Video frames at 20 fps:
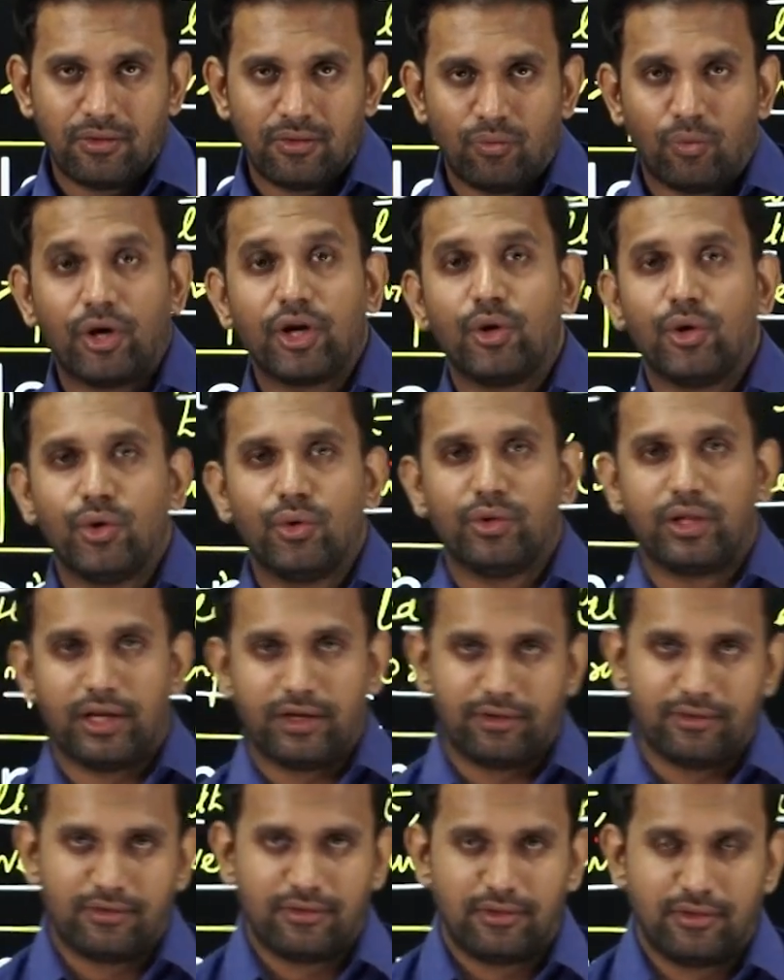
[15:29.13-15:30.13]
What do you do
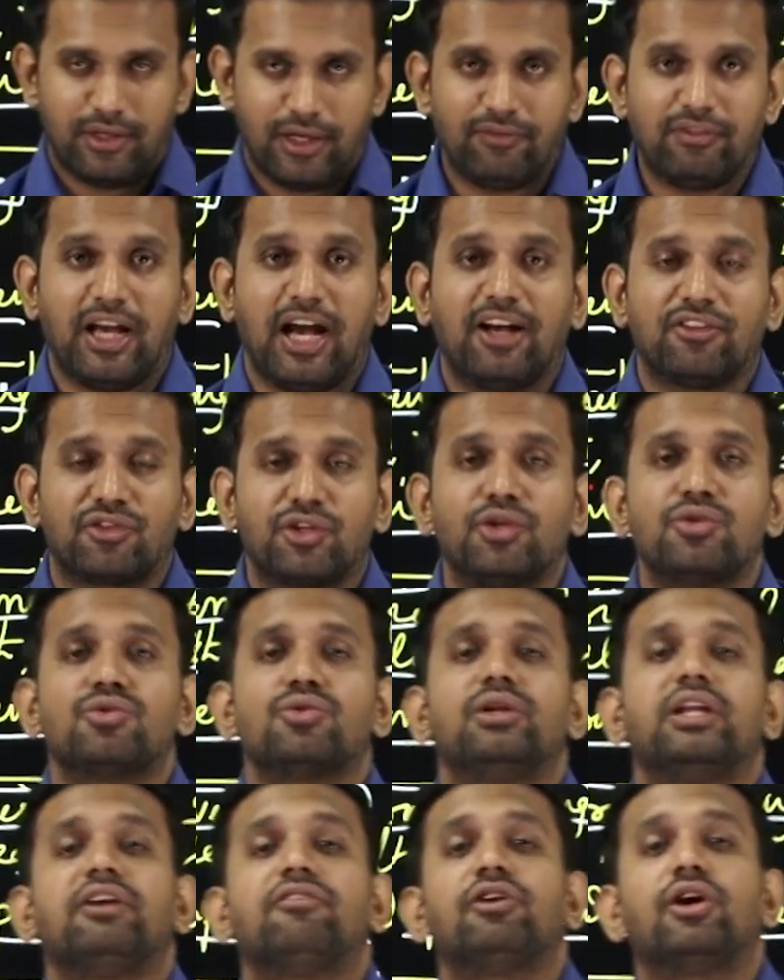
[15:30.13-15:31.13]
then? If they ask you
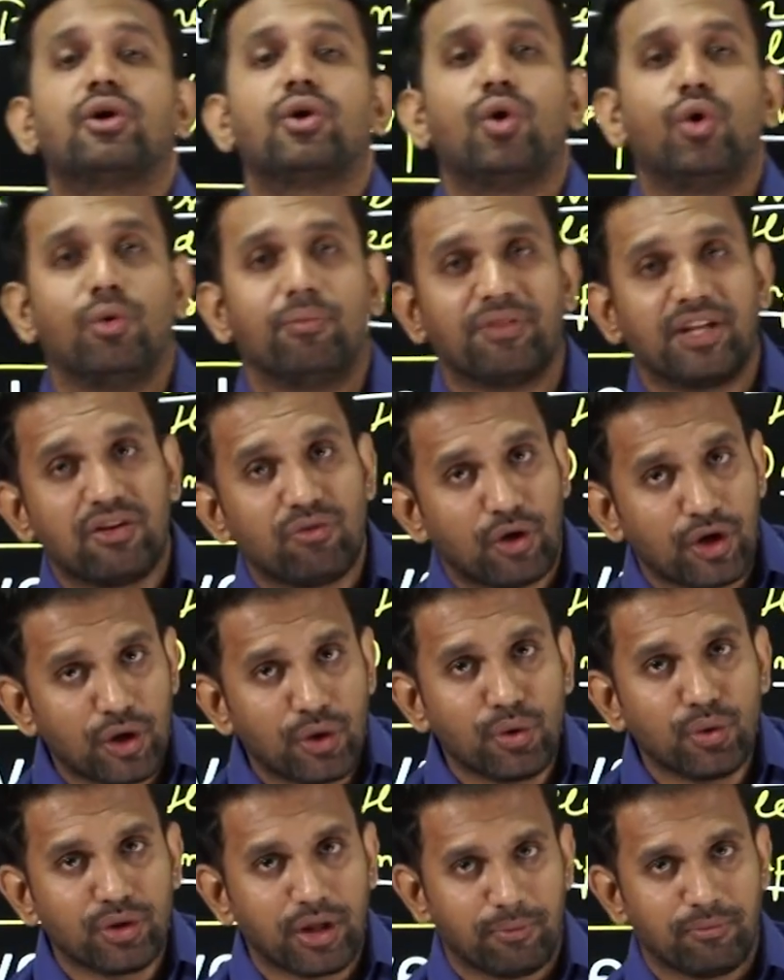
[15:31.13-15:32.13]
to leave your home, then what do
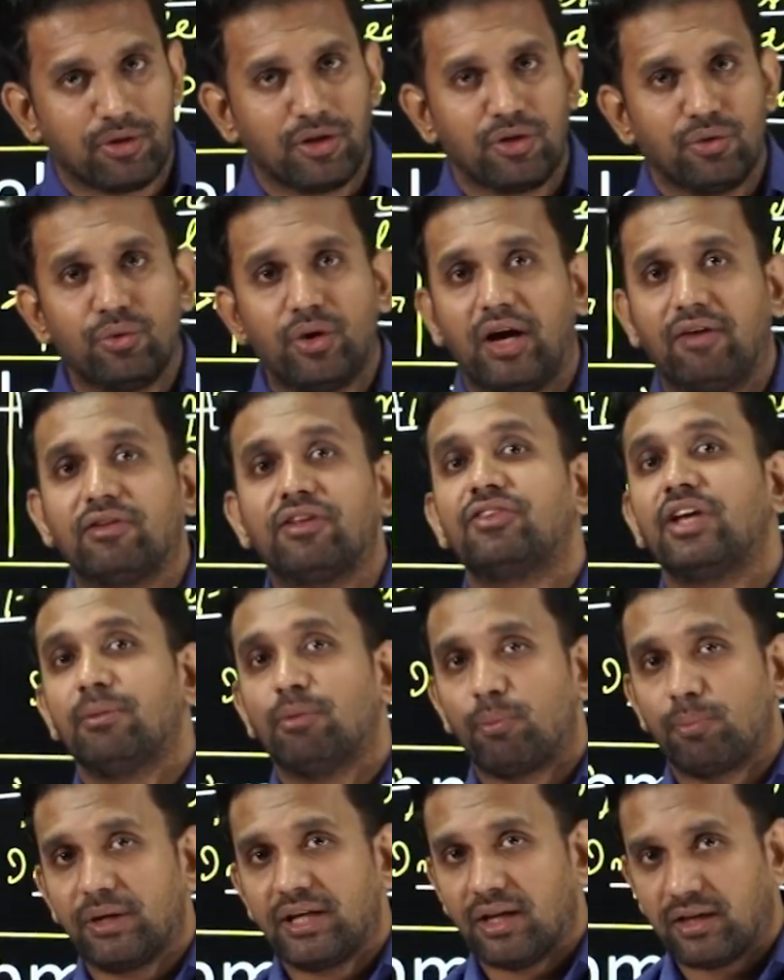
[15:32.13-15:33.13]
you do then? You have the same
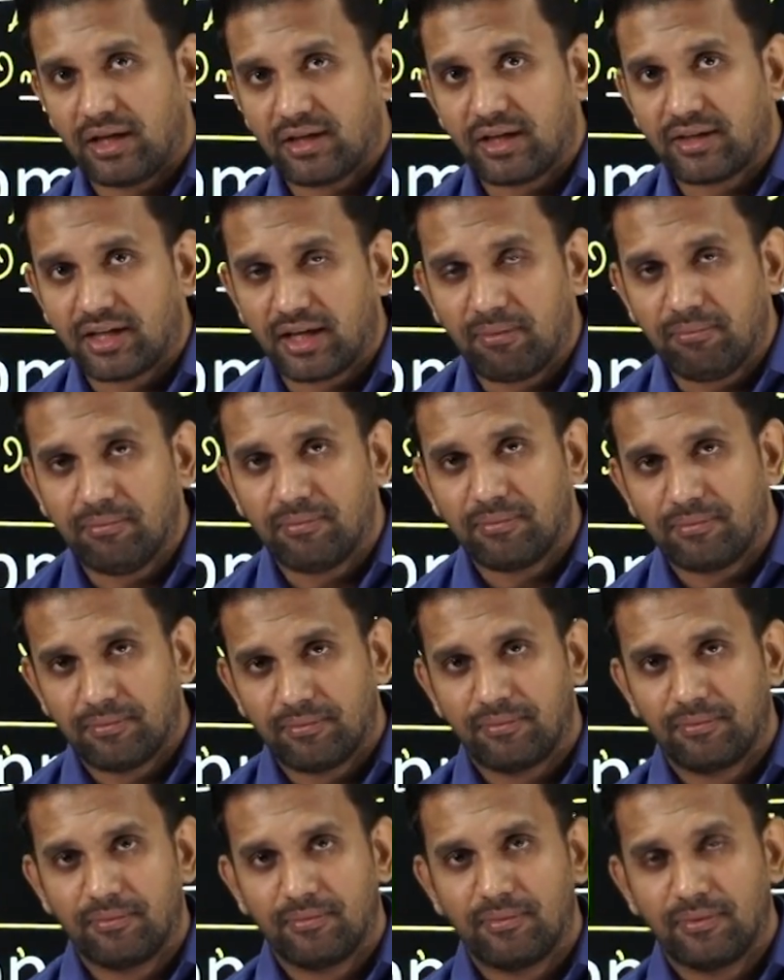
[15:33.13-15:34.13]
opinion at that time?
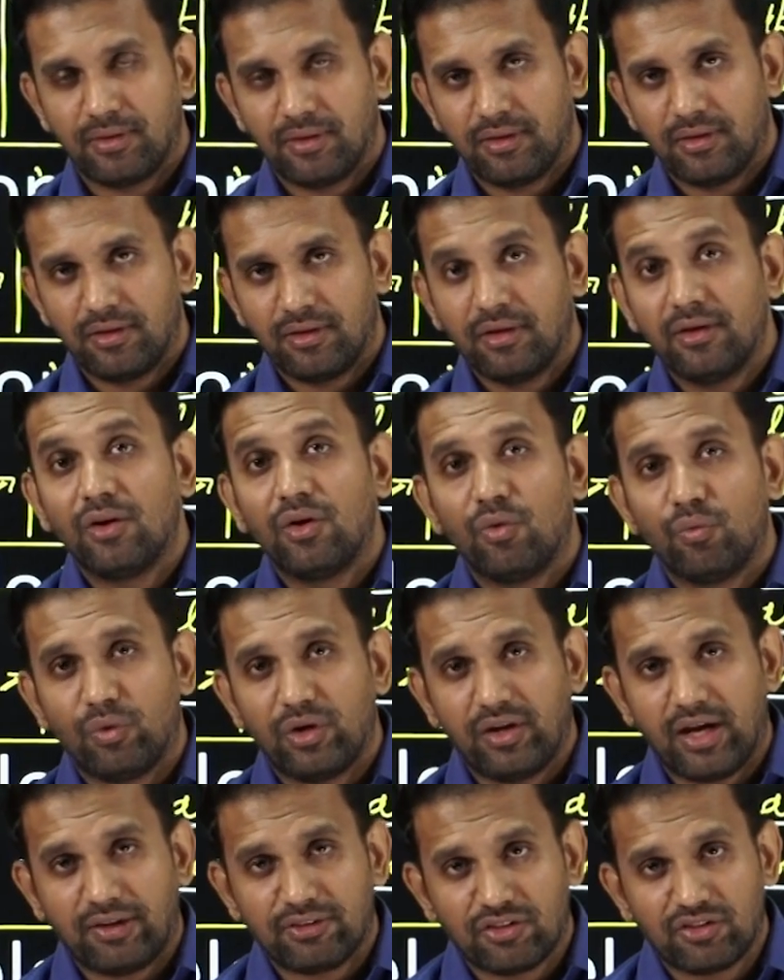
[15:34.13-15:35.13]

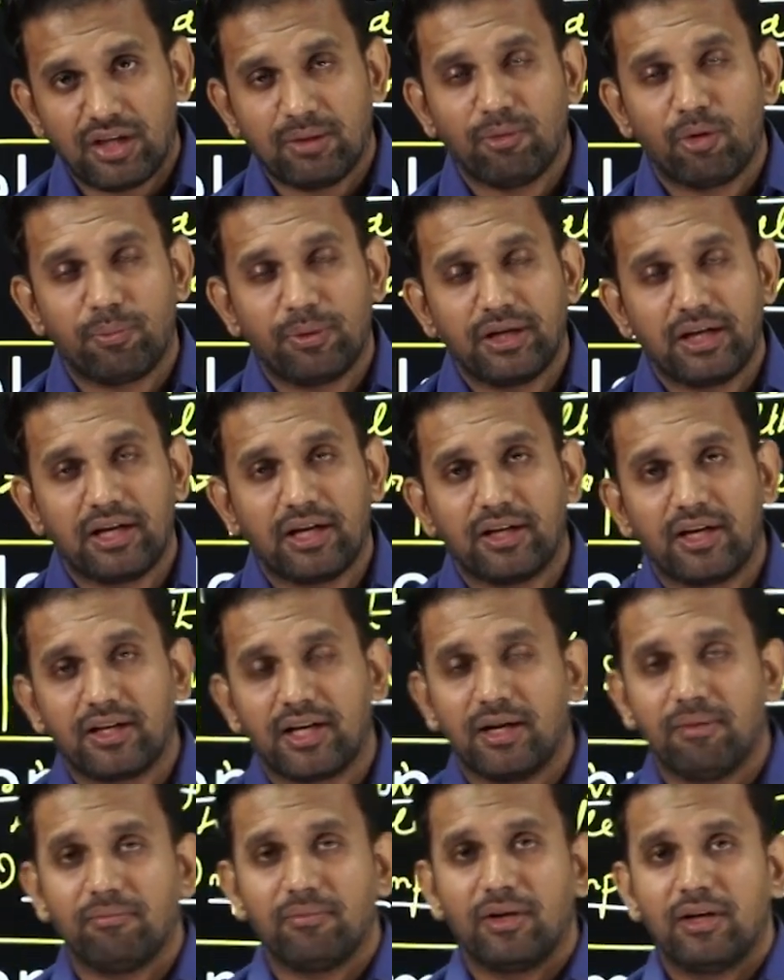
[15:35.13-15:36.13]
Will you have the same opinion at that
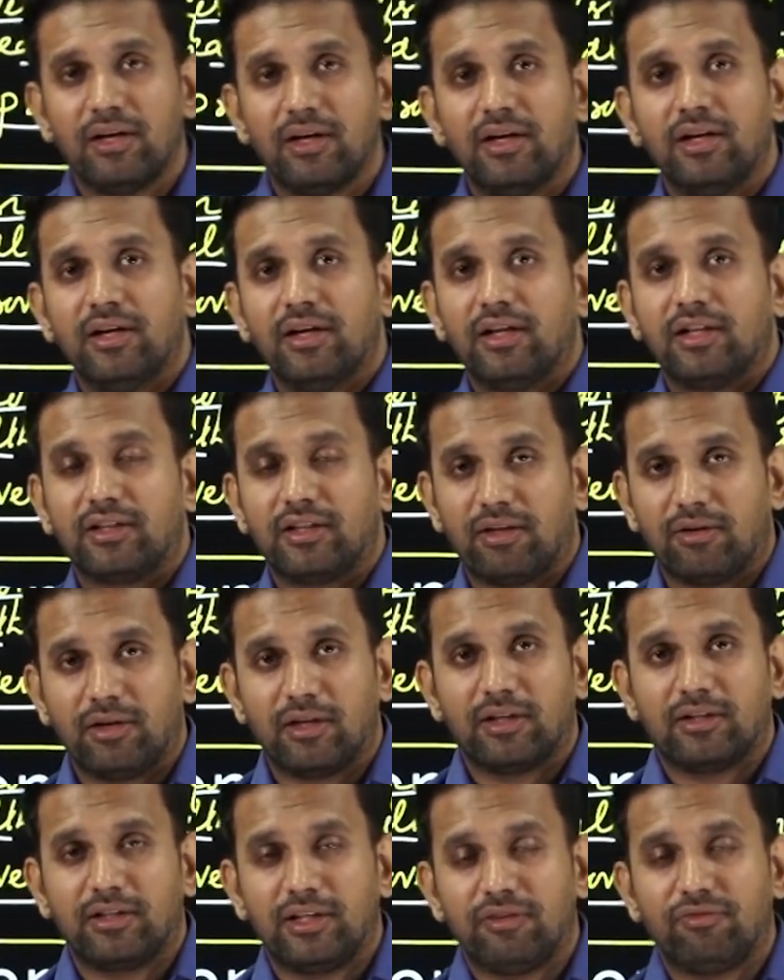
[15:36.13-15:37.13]
time?
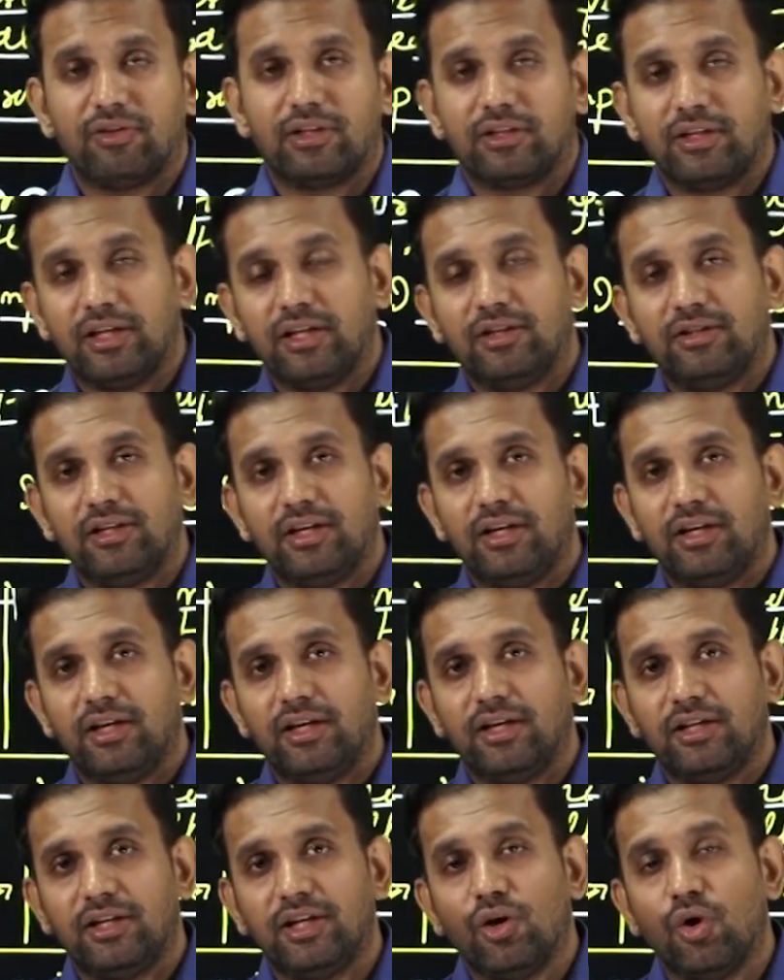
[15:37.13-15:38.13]

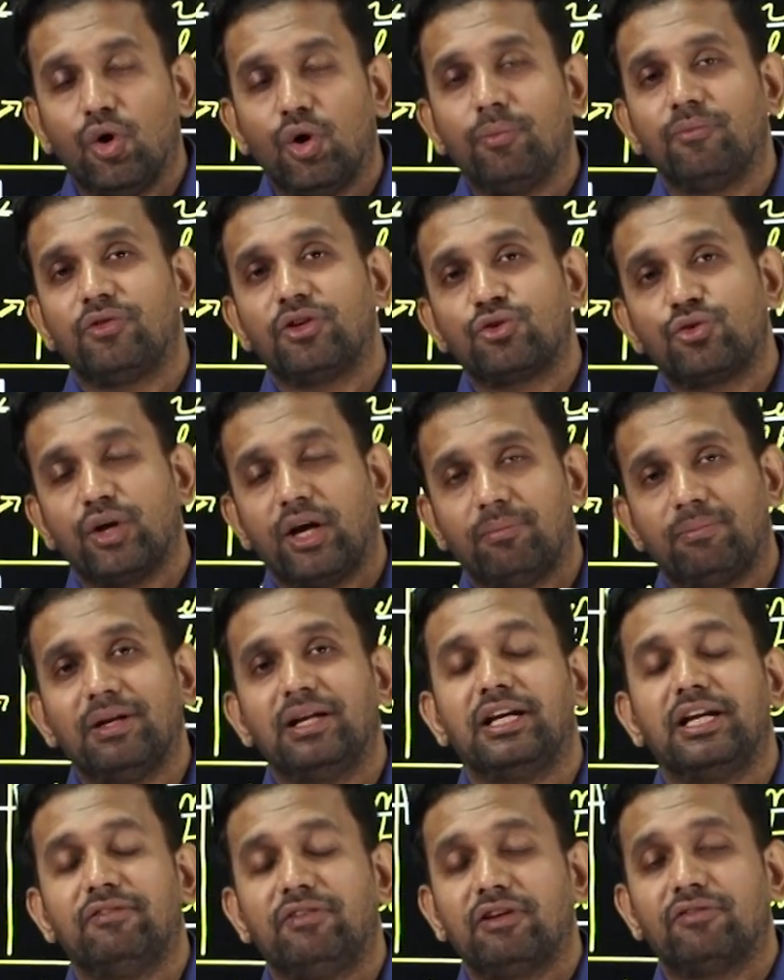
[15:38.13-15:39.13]
The home which you have
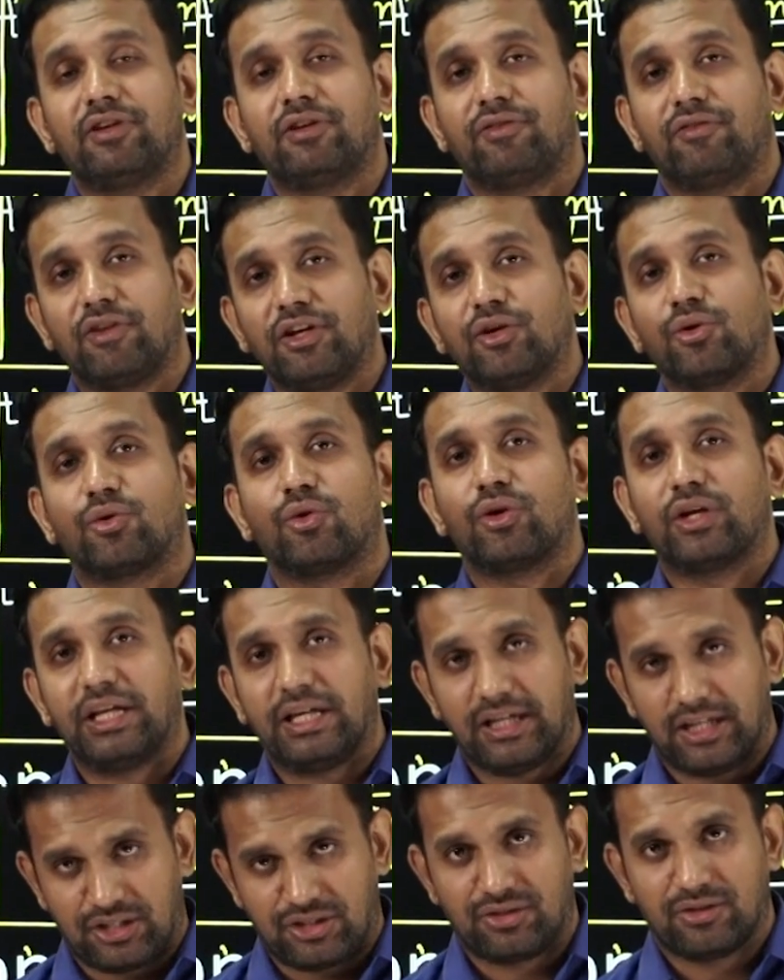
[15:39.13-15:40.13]
been living for 15 to 20
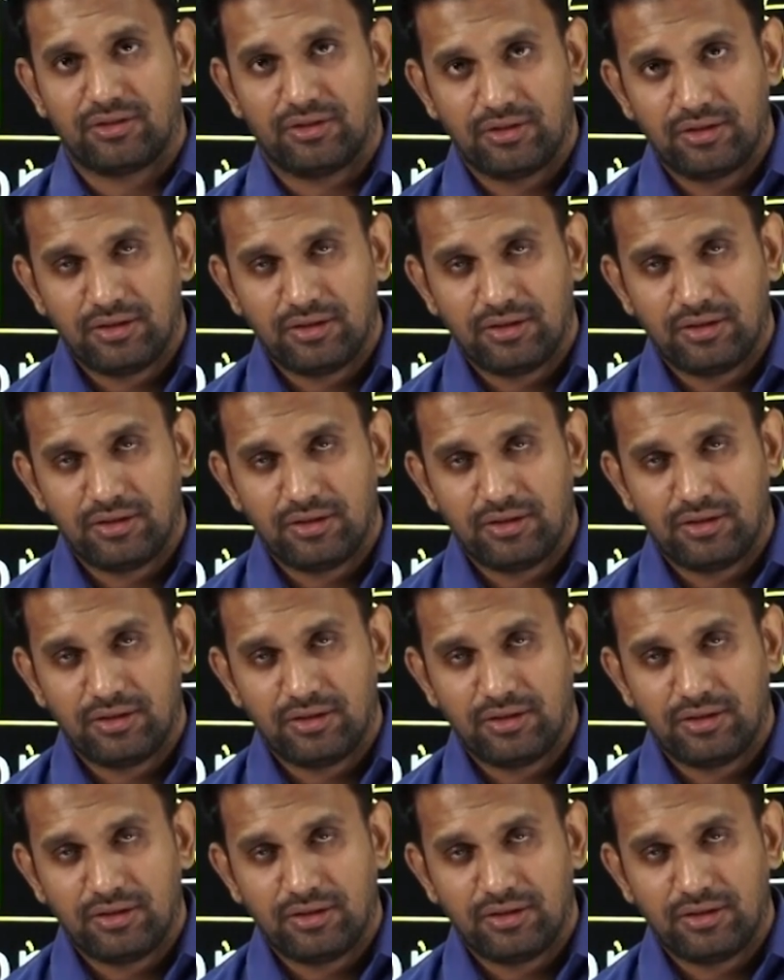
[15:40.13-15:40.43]
years.